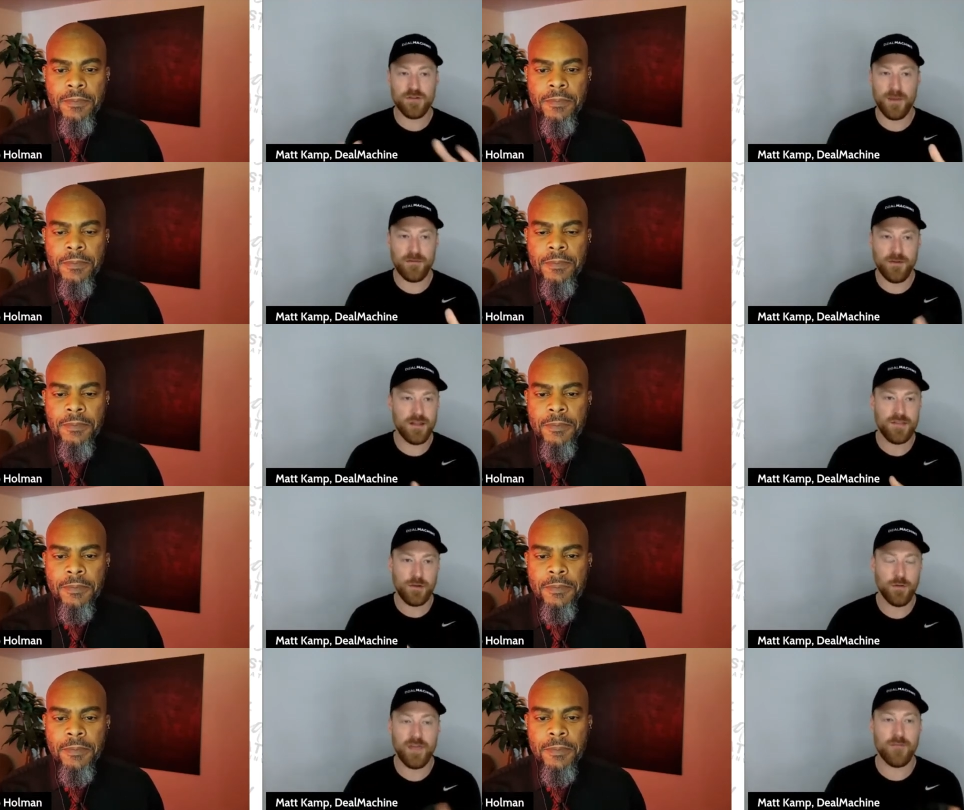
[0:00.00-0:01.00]
Speaker 1: just my friends
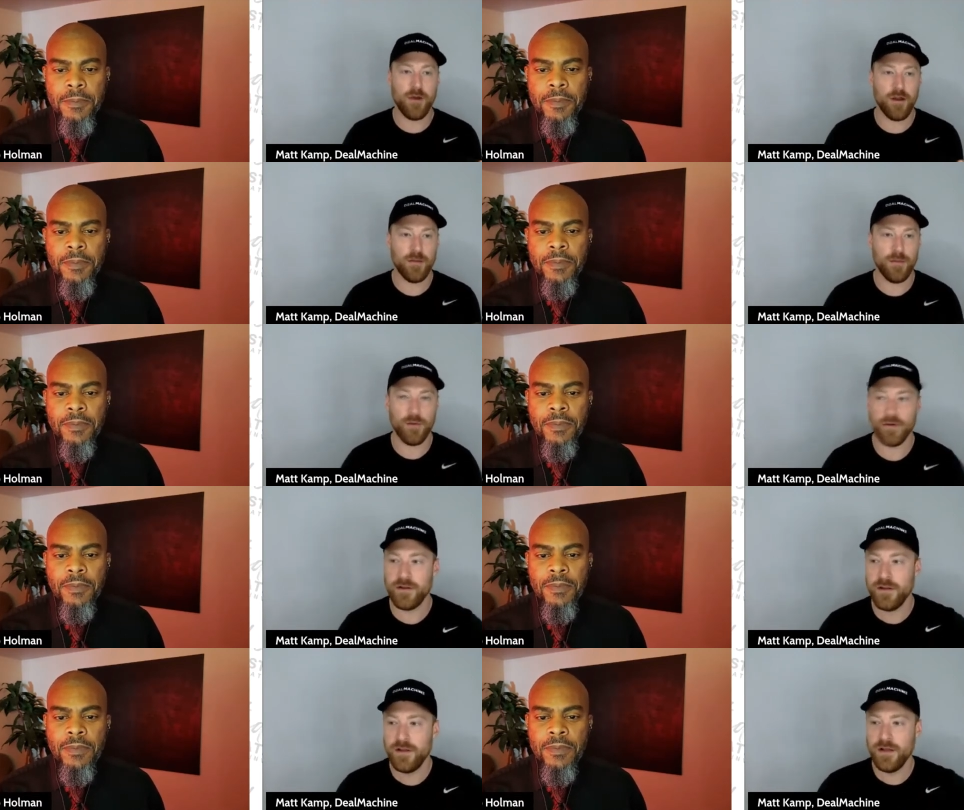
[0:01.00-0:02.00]
like who they brought on
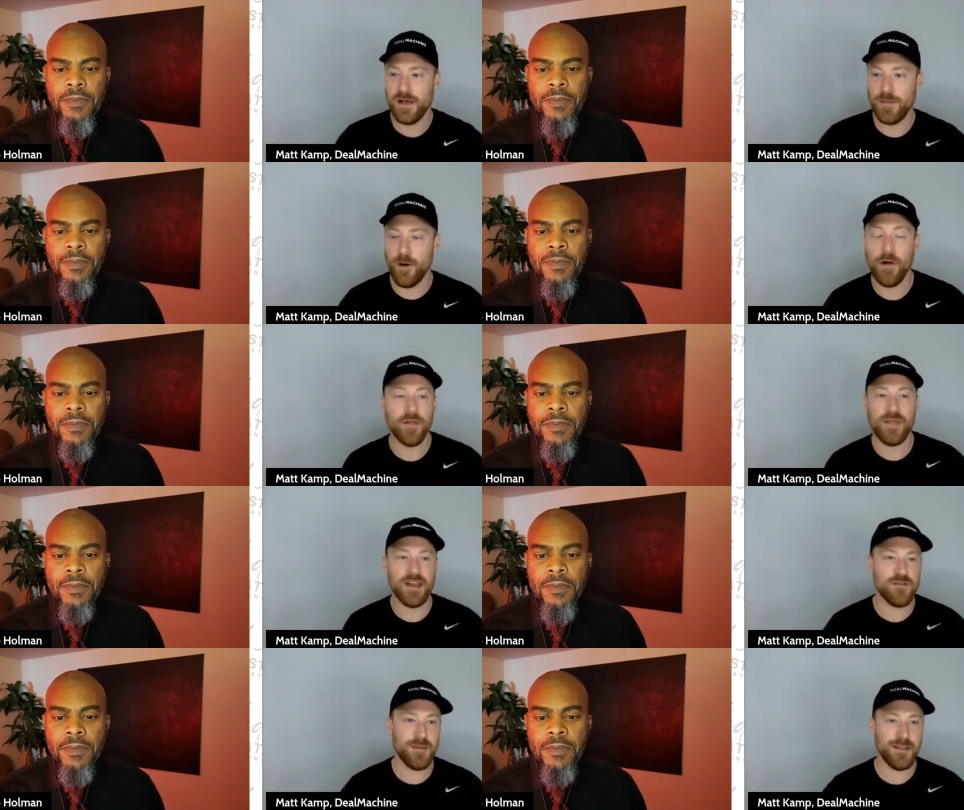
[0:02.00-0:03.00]
board um, all of
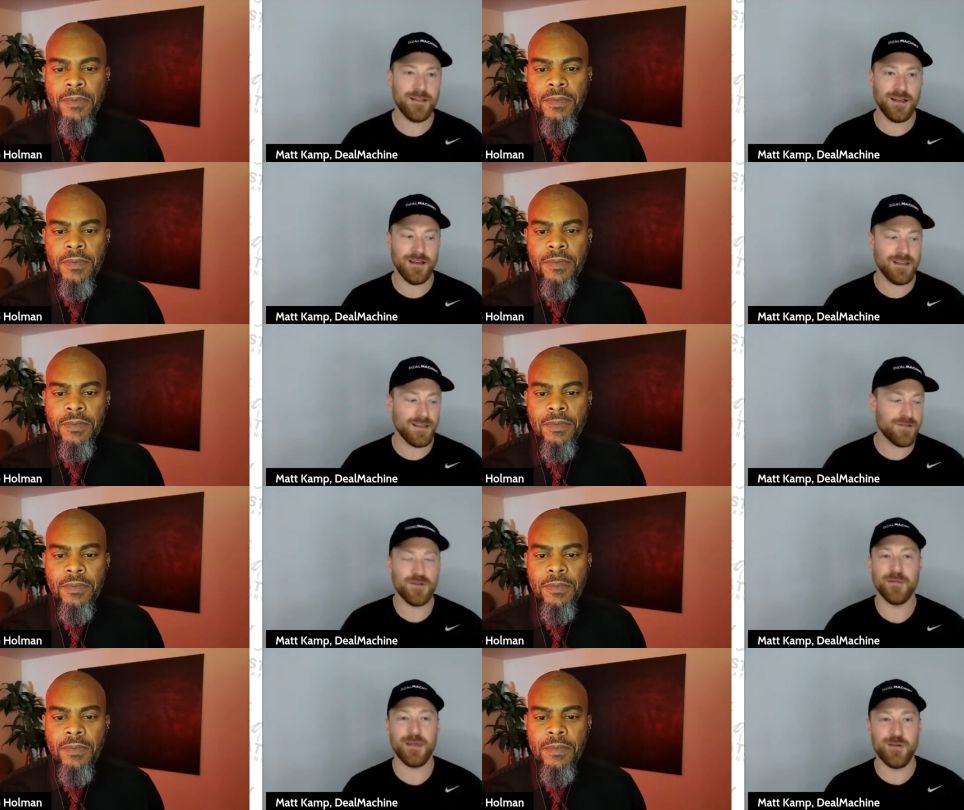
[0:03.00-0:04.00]
that has been uh,
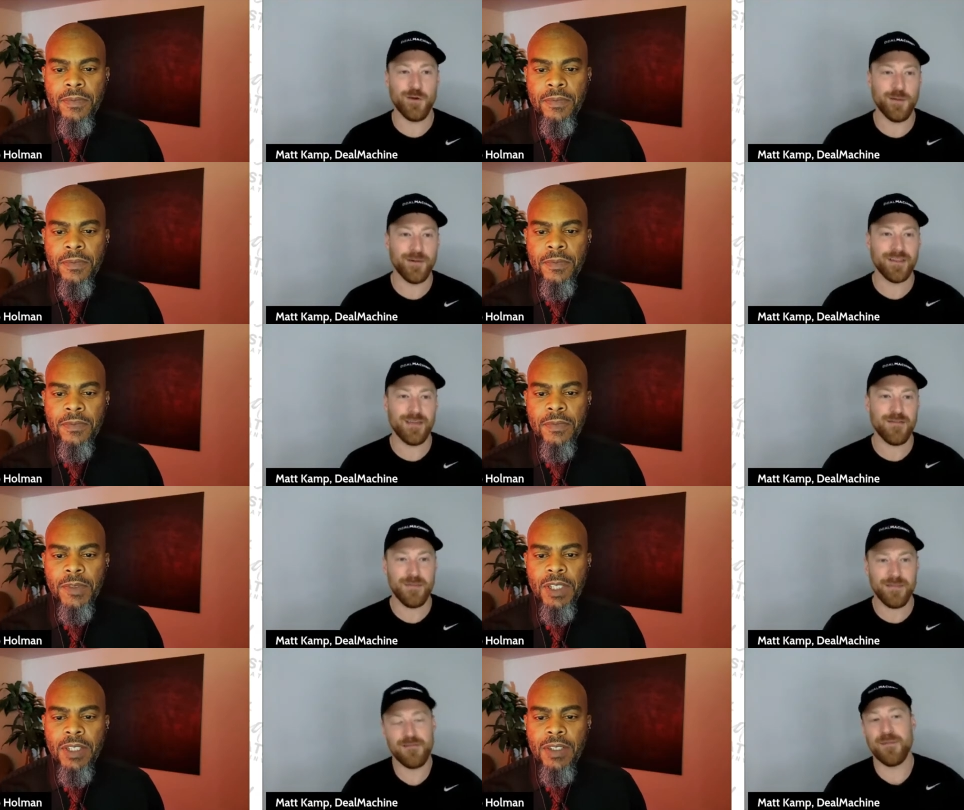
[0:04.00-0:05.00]
extremely enjoyable and gives
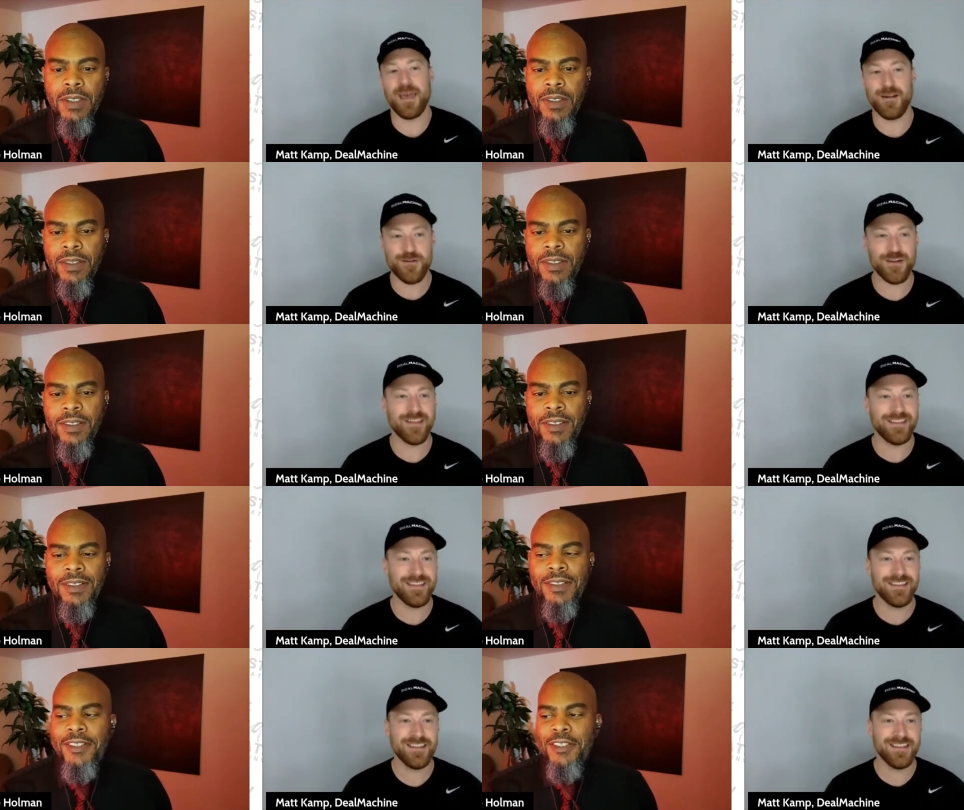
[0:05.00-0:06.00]
gives me energy
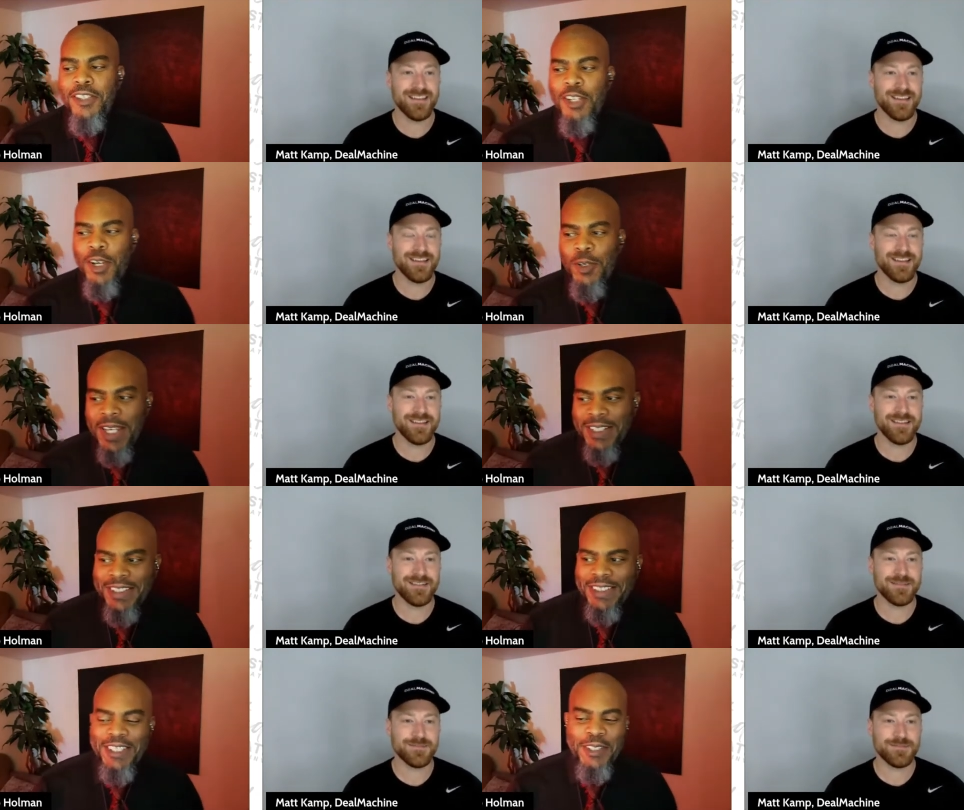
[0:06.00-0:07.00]
Speaker 2: you know that's
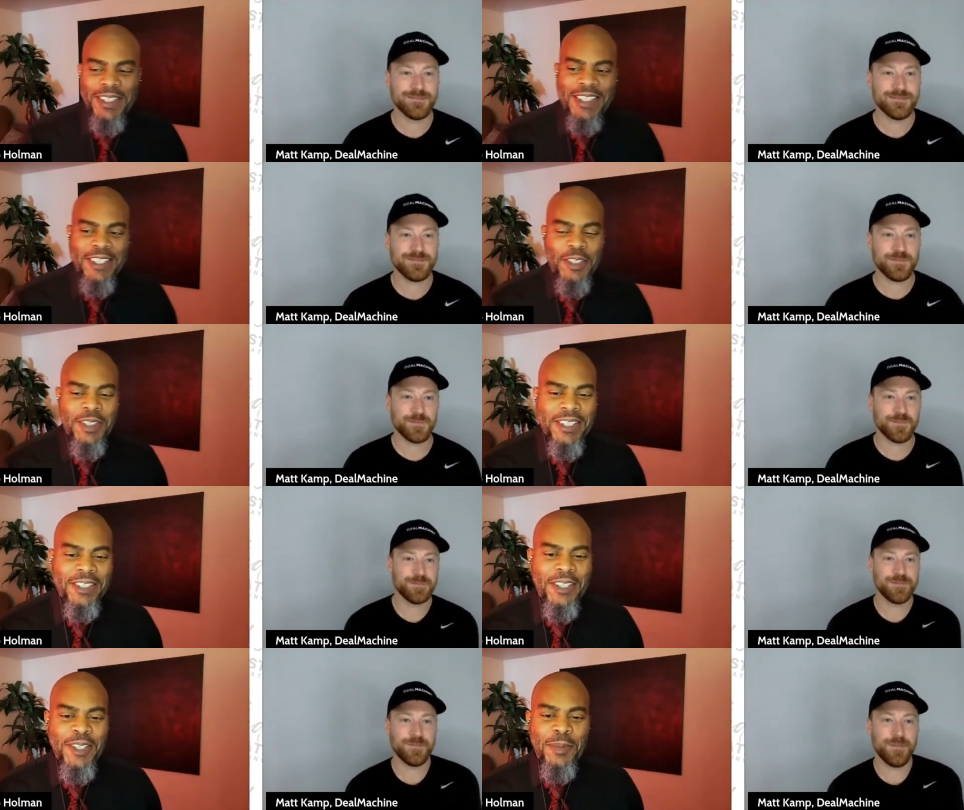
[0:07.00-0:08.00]
because you touched
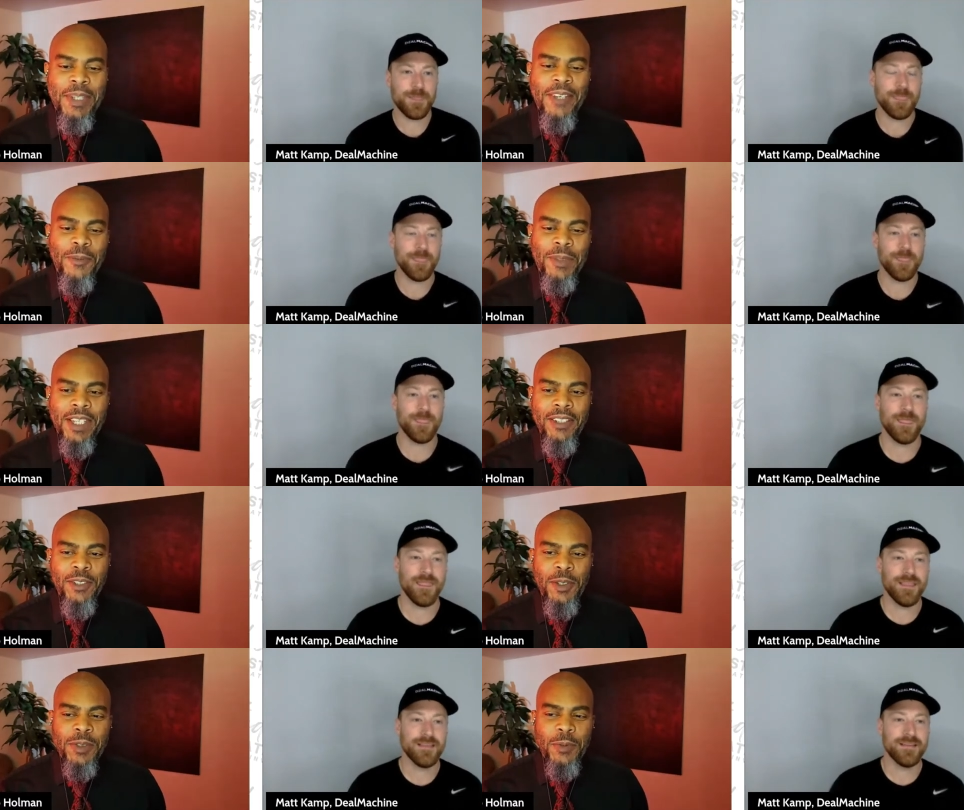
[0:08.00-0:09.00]
on them being from st
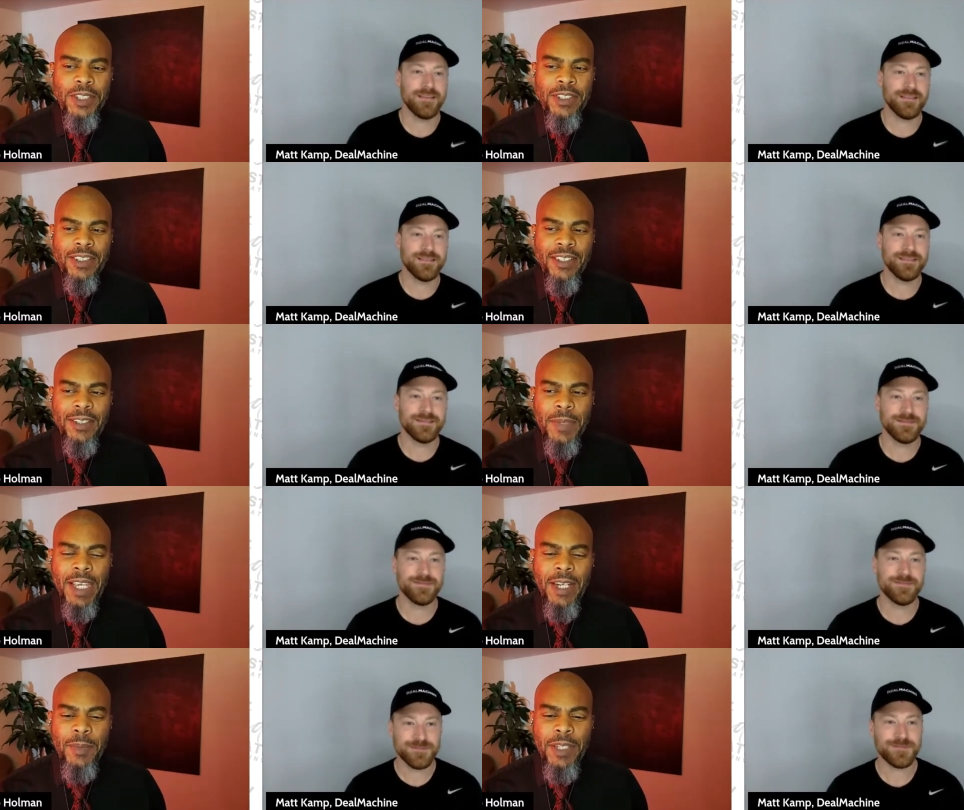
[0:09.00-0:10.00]
louis which
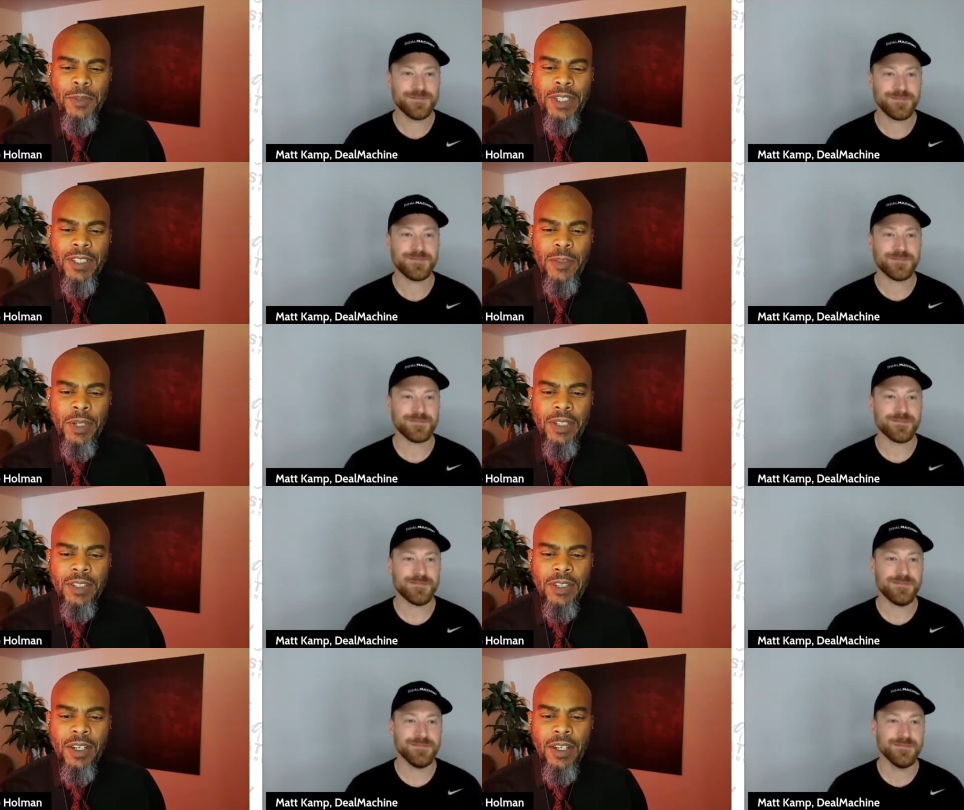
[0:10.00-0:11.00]
man it, it really sparked a
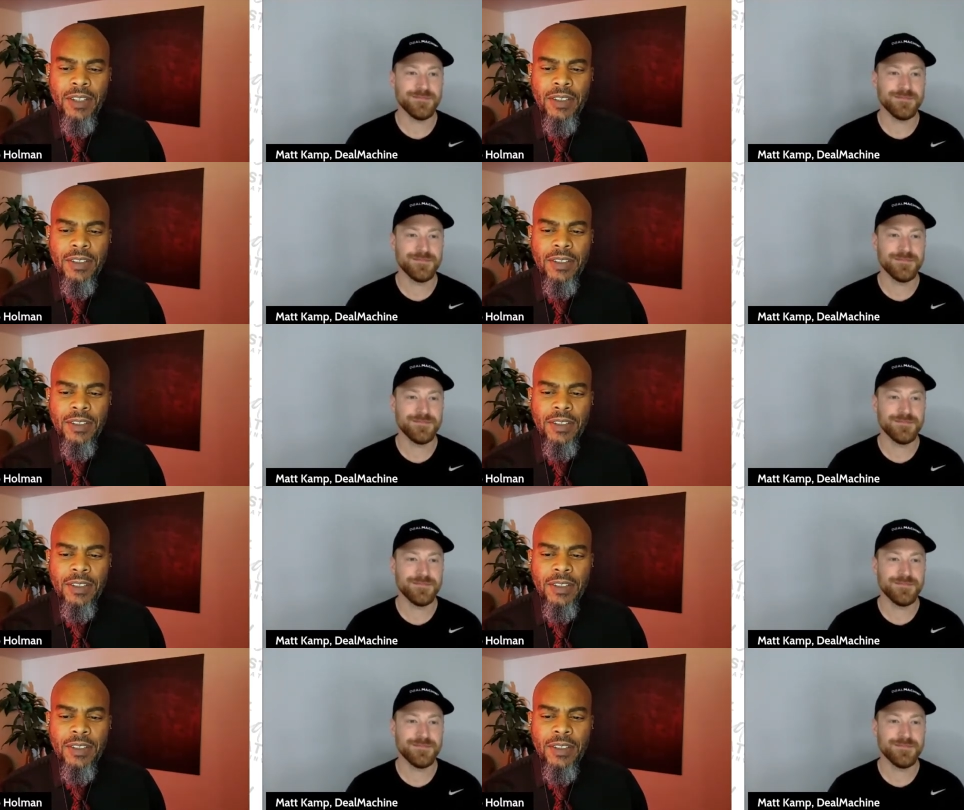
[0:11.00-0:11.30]
thought